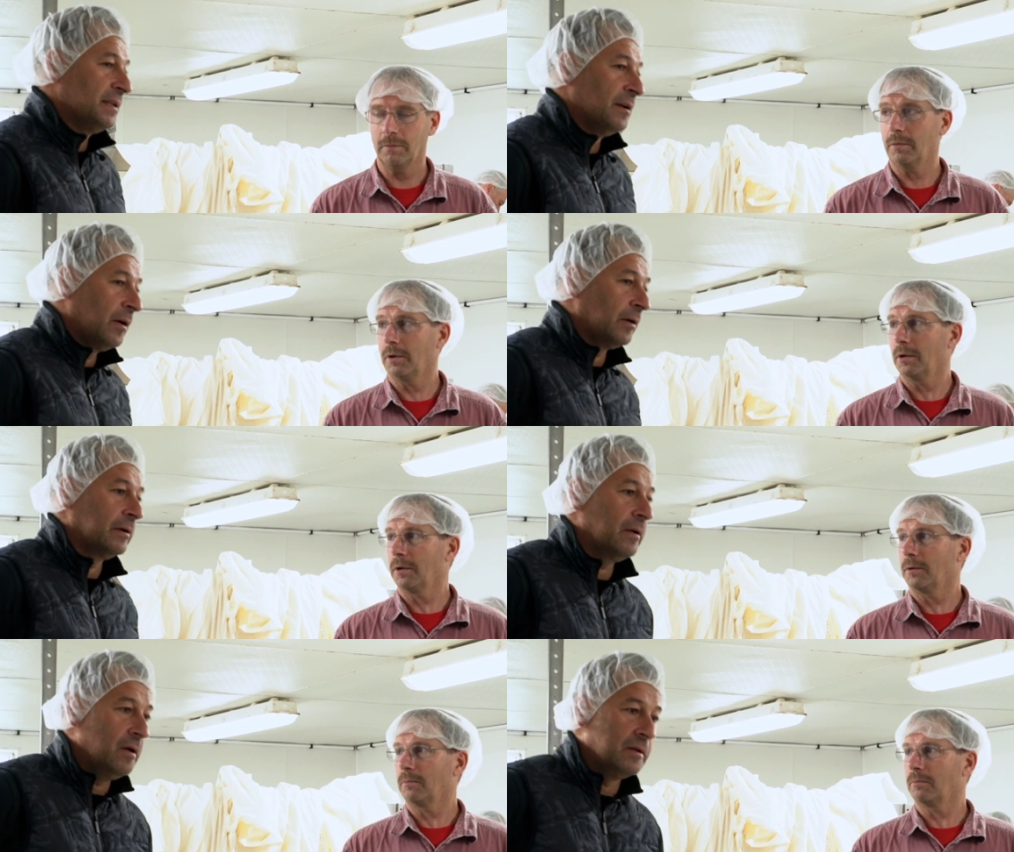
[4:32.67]
Speaker 1: and an
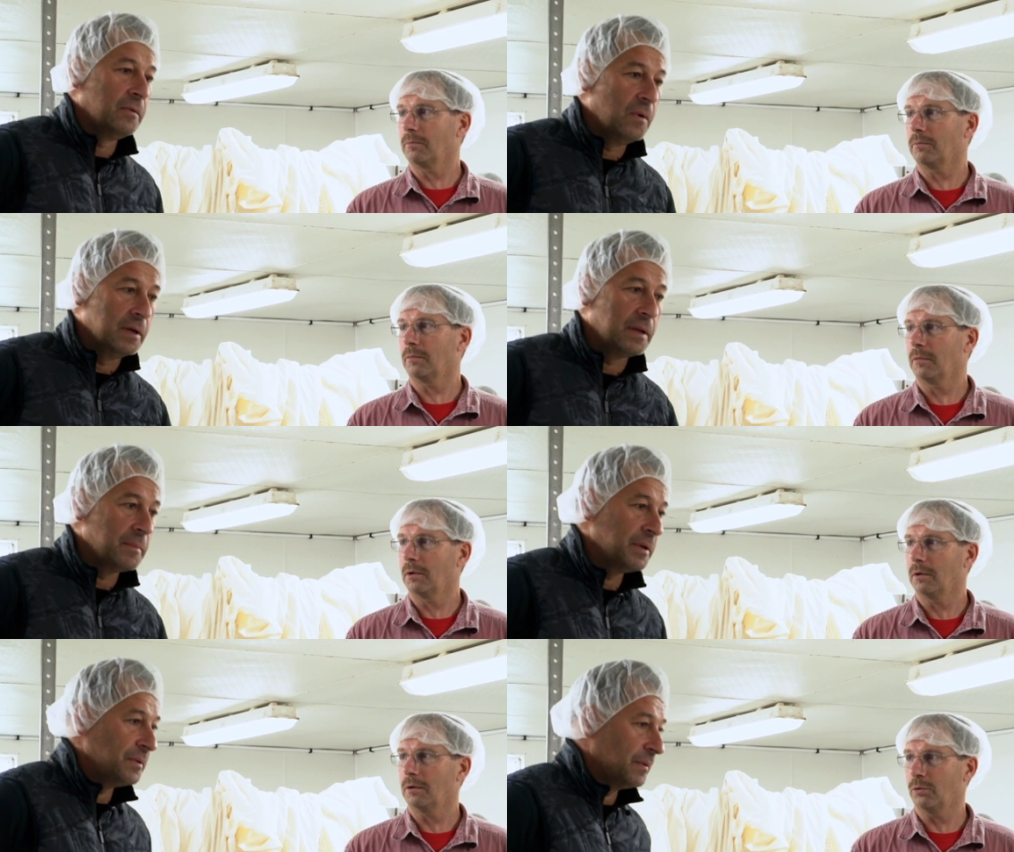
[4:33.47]
art all in one. I
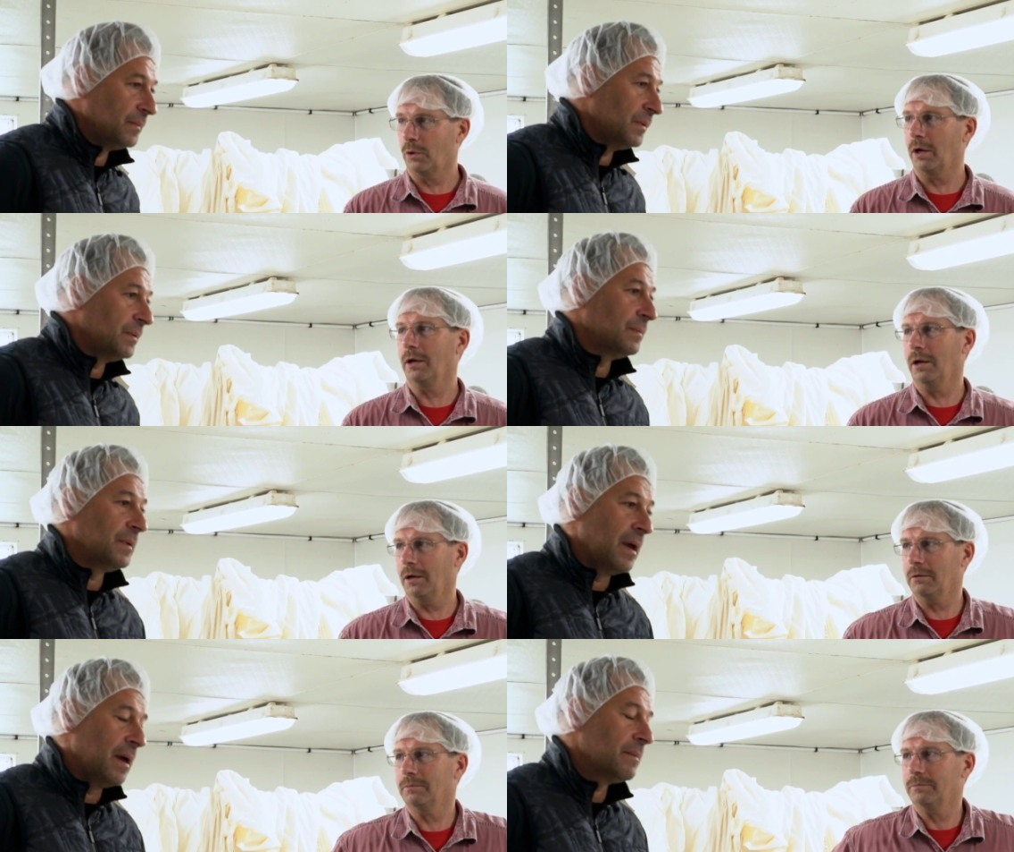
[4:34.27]
mean, you, right, you
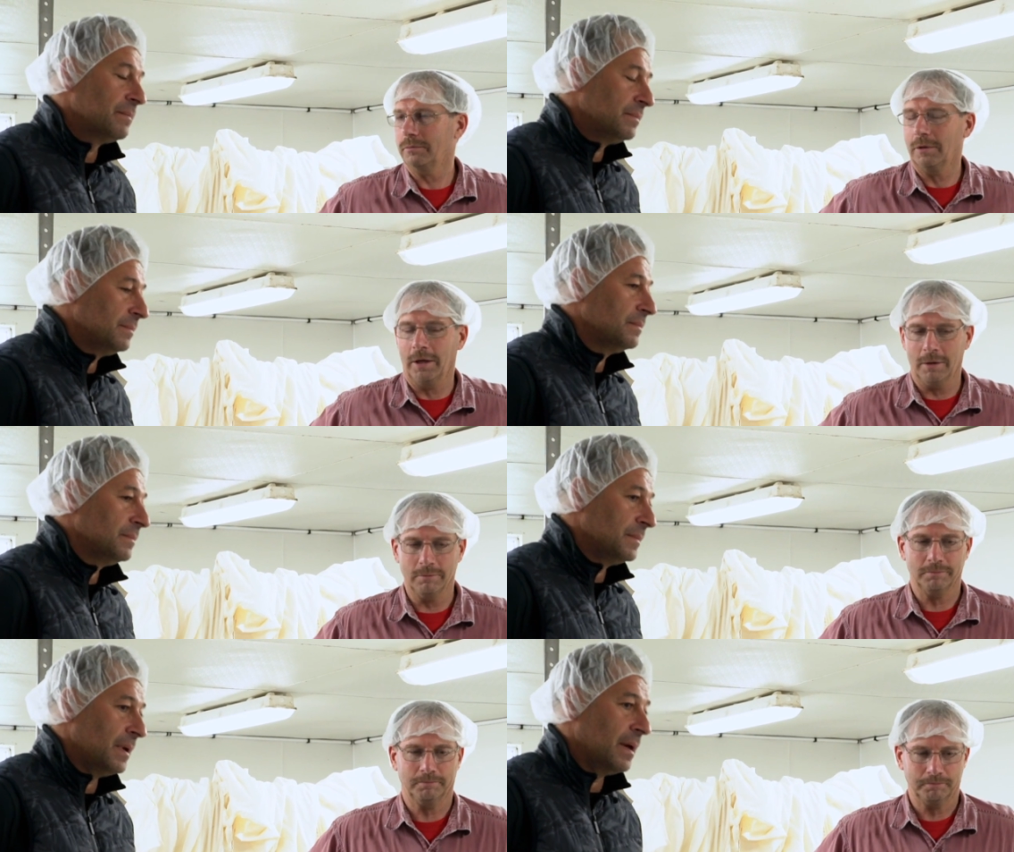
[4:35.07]
yeah. yeah, yep,
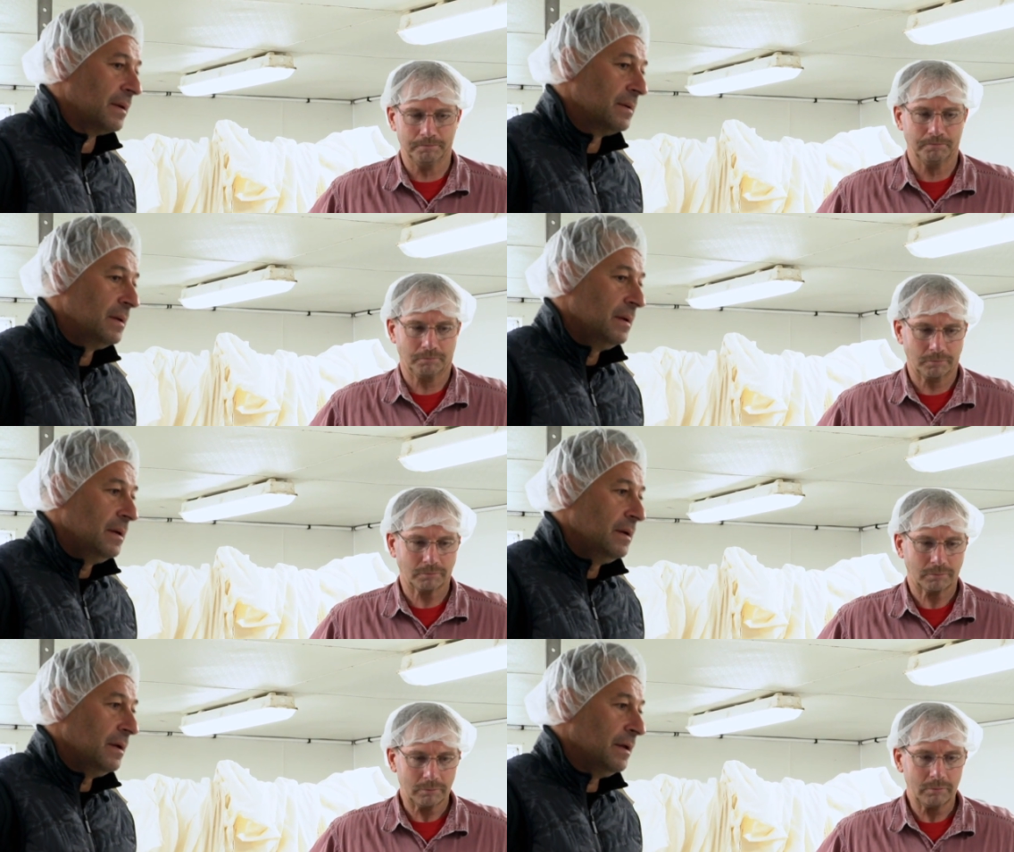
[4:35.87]
yeah.
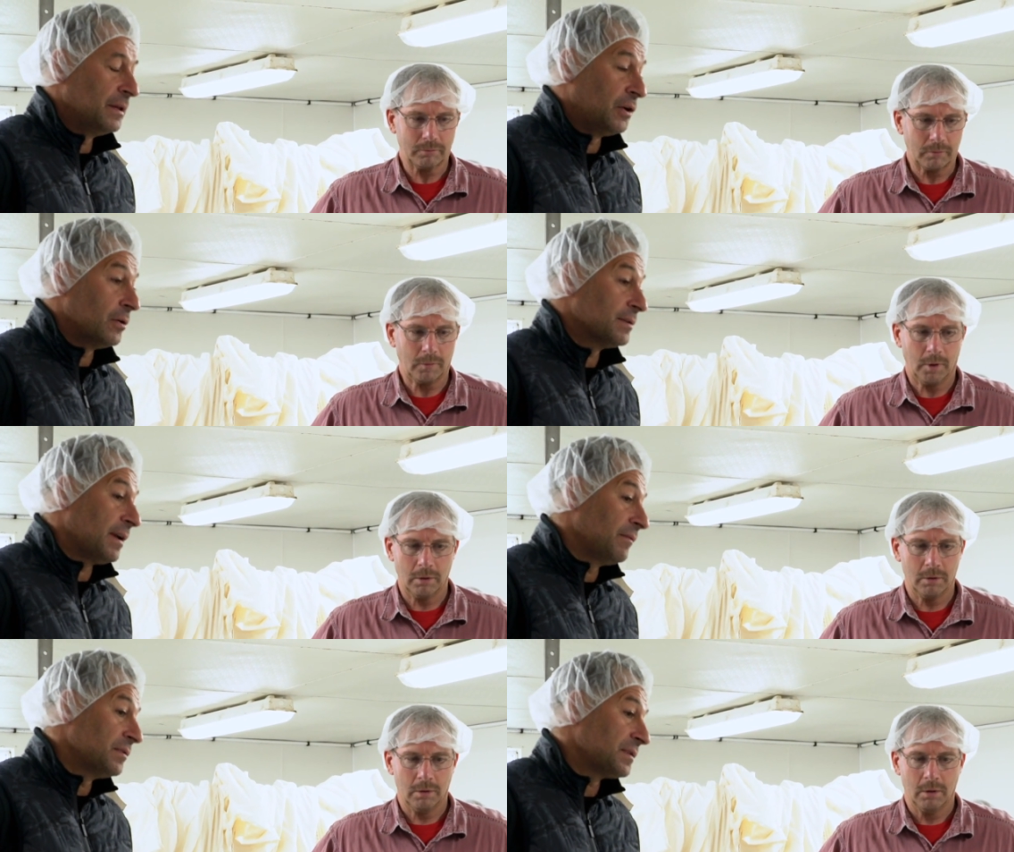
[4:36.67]
And the curds,
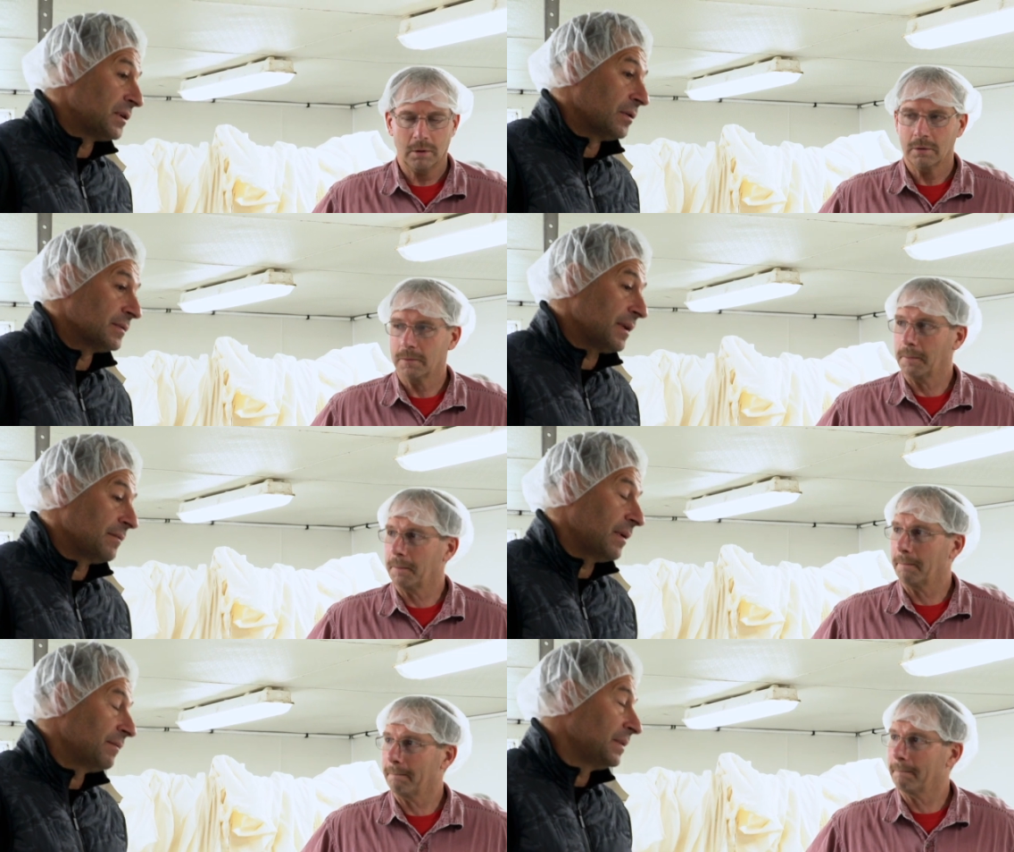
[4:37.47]
I've used the curds.
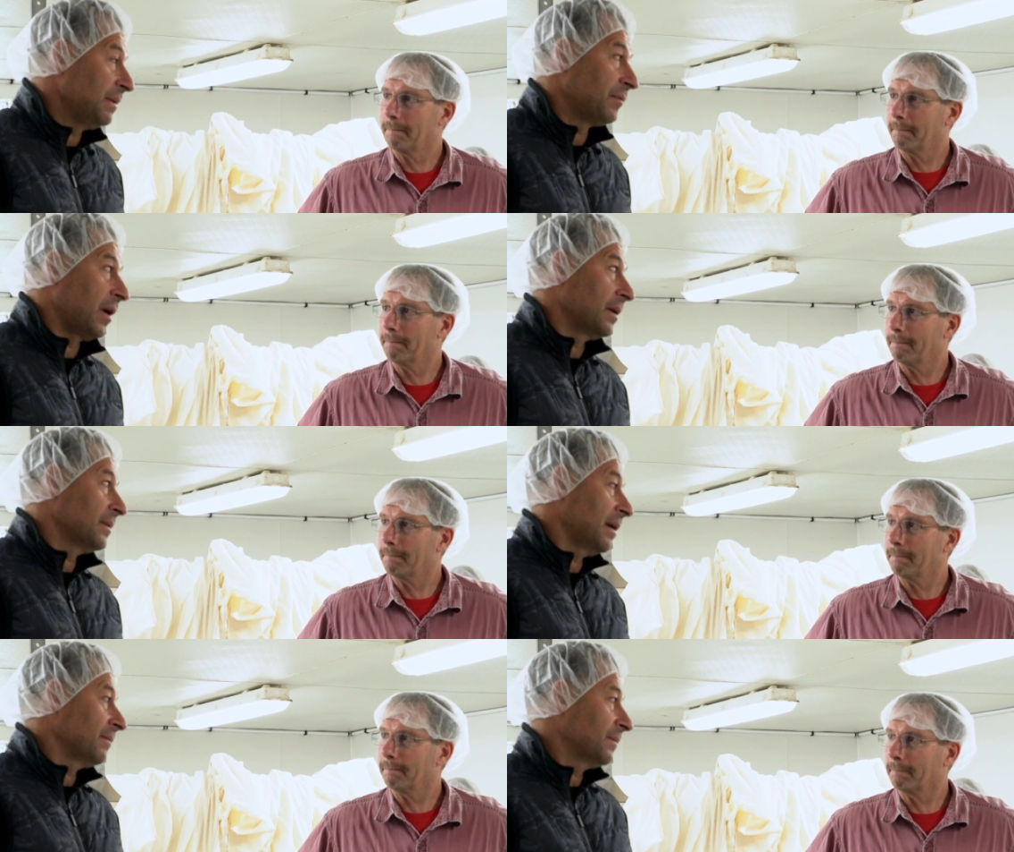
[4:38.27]
I've, I've deep fried.
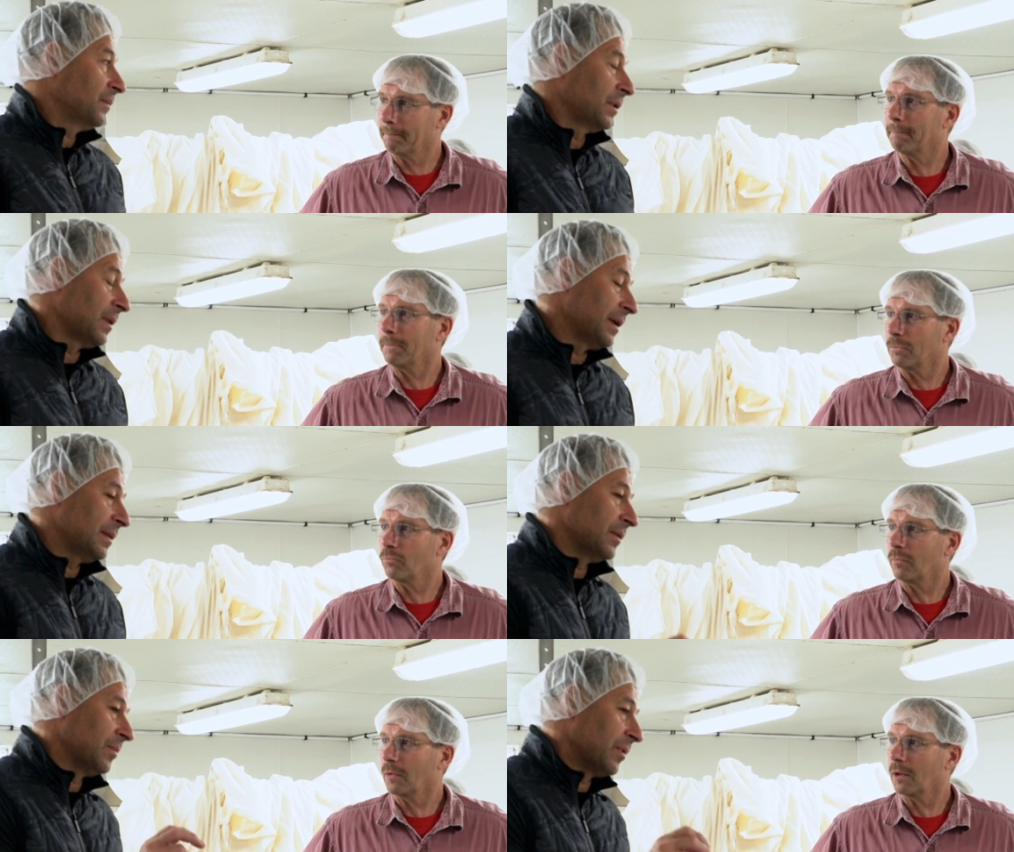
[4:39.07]
I've put a
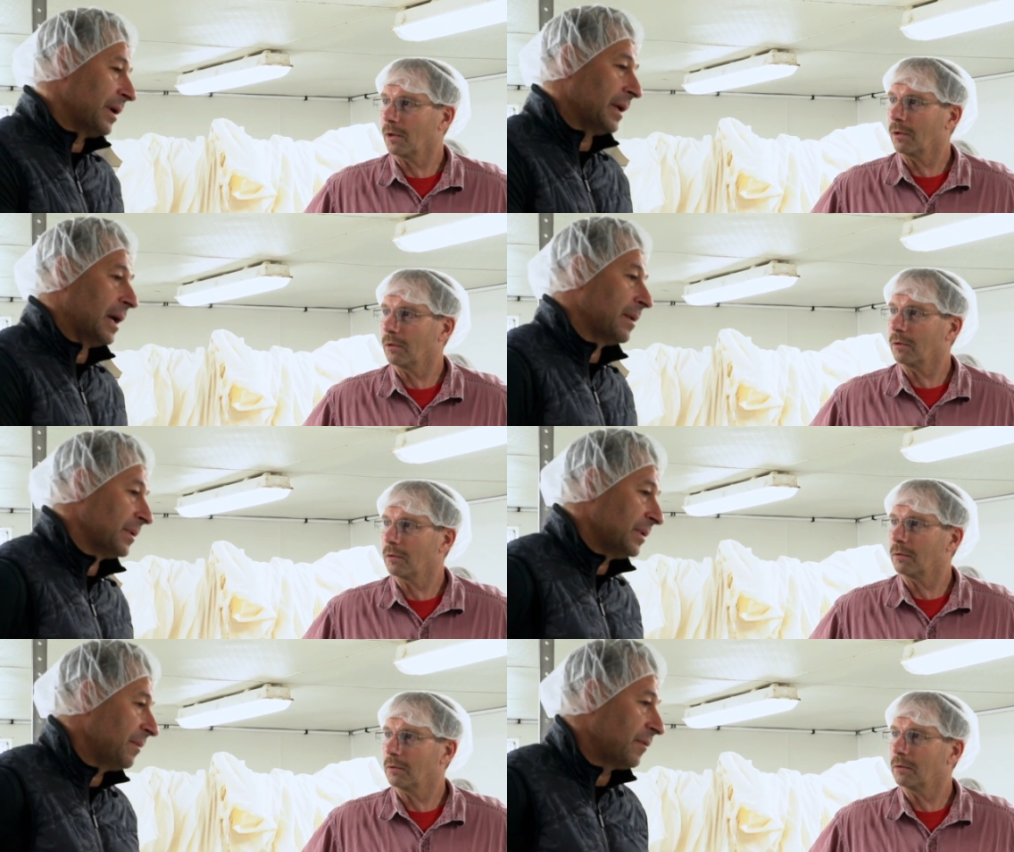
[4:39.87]
light little breading on them
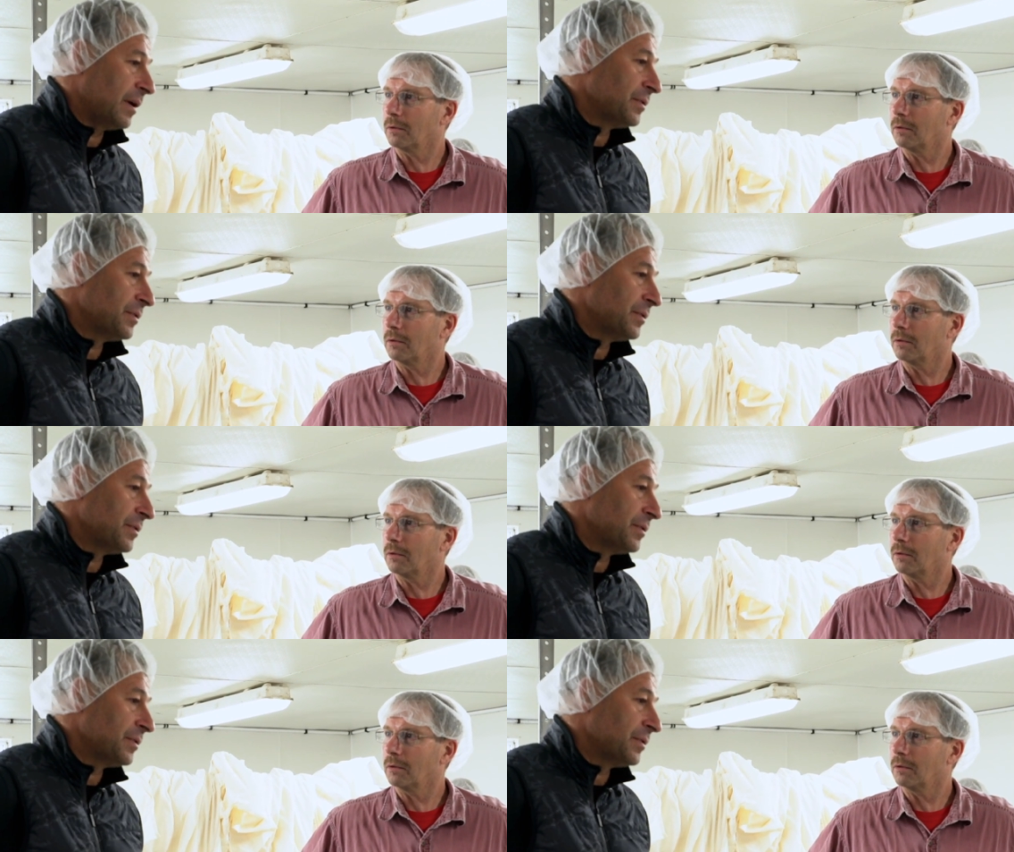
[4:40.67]
and deep fried